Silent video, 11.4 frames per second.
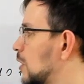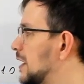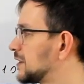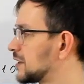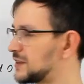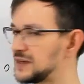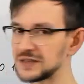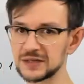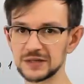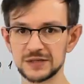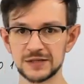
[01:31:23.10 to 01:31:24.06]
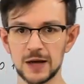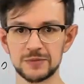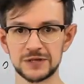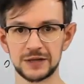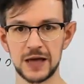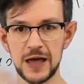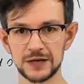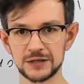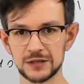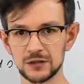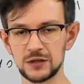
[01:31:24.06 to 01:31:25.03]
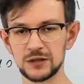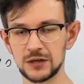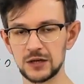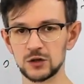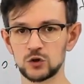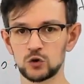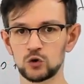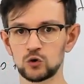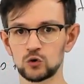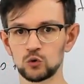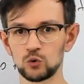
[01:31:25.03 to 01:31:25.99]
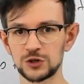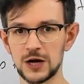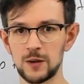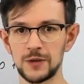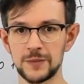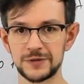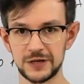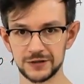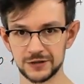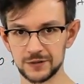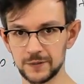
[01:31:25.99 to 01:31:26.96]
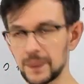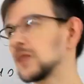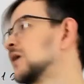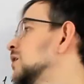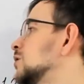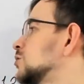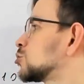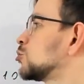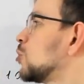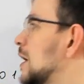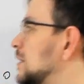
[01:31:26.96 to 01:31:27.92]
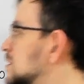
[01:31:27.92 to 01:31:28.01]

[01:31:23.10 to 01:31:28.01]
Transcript: add this subset X to some knapsacks. So you add